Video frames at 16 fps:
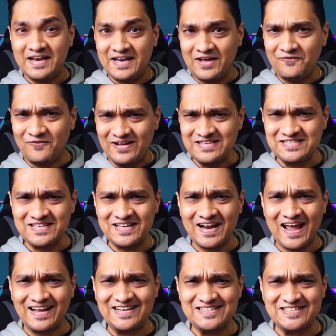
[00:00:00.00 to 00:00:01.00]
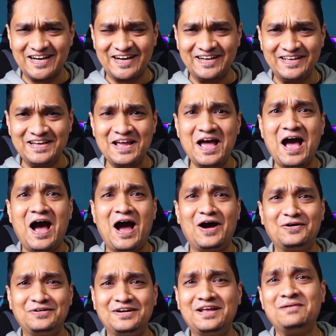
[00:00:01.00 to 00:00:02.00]
Now once the rack is ready, how
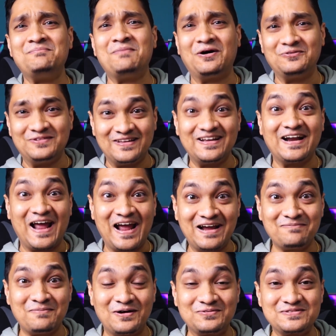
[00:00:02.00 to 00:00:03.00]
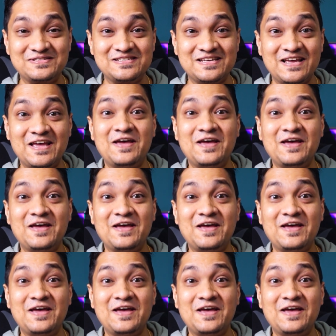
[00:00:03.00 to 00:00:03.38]
did I mount the rack mounts?